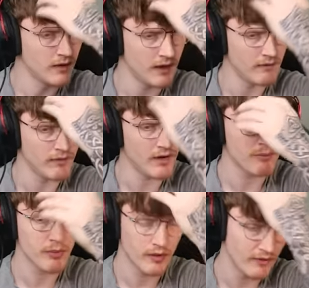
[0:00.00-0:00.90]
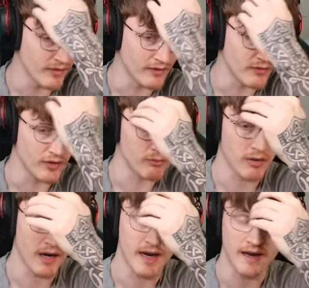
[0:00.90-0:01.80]
I am not approving of you,
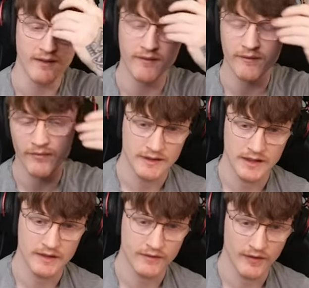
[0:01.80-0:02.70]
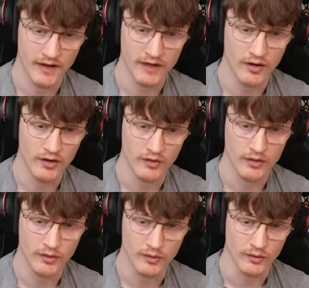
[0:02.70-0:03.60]
player. Certified
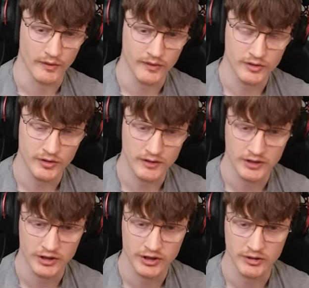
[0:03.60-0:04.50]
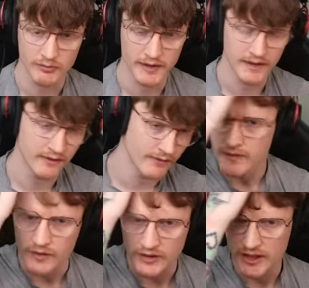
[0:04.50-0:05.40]
uncool. You try to shoot me,
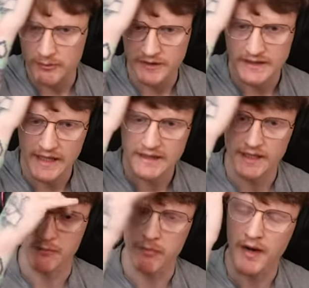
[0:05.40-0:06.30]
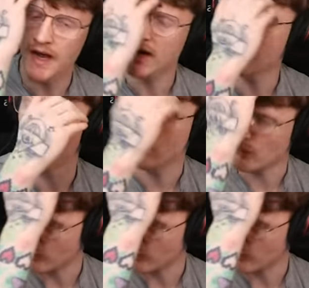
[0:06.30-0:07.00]
you shall be sent to the black hole